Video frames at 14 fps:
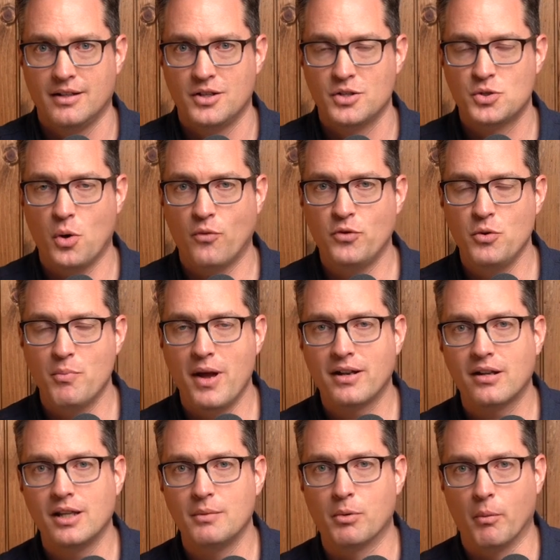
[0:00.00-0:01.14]
So if you
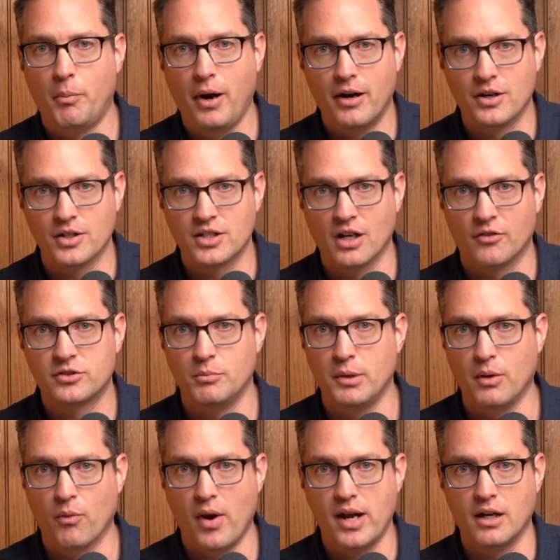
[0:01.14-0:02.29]
mentally prepare yourself to be
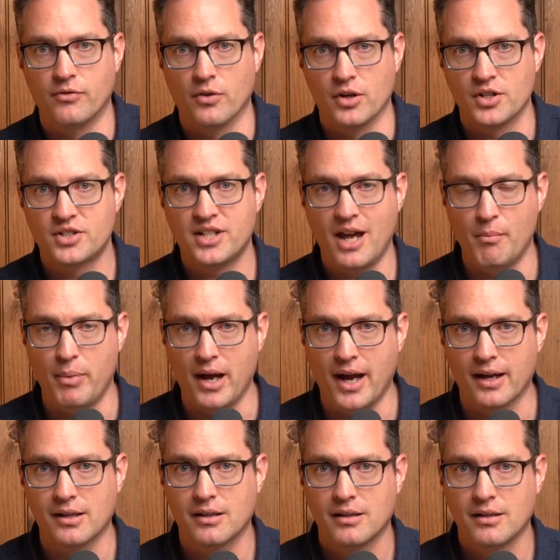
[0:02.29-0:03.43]
ready for a
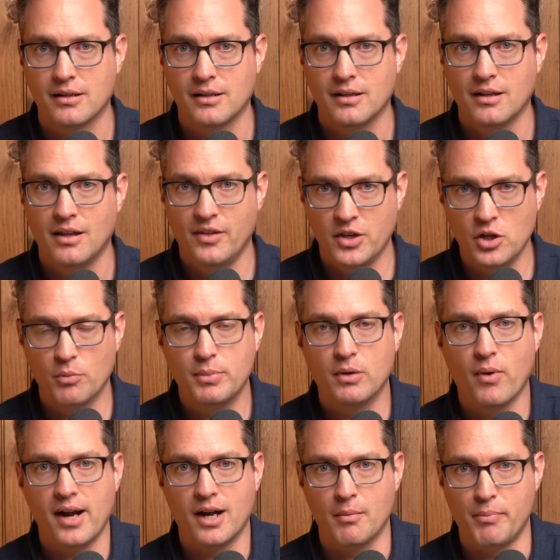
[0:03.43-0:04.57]
setback, then you'll be
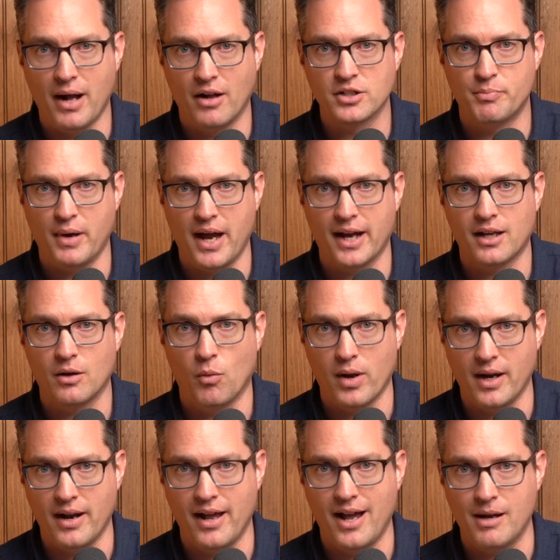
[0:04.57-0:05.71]
ready to bounce back when
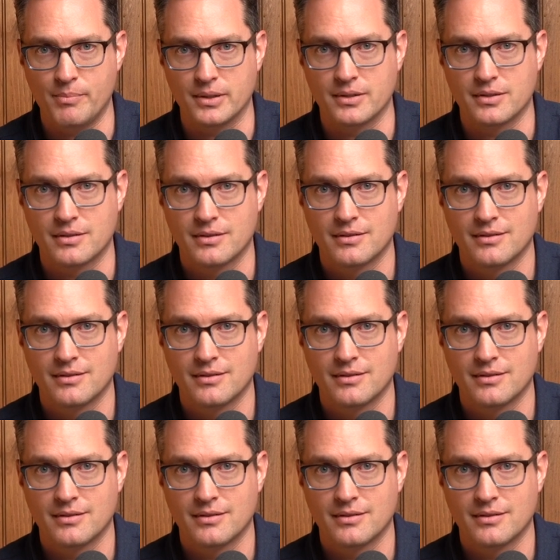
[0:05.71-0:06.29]
it happens.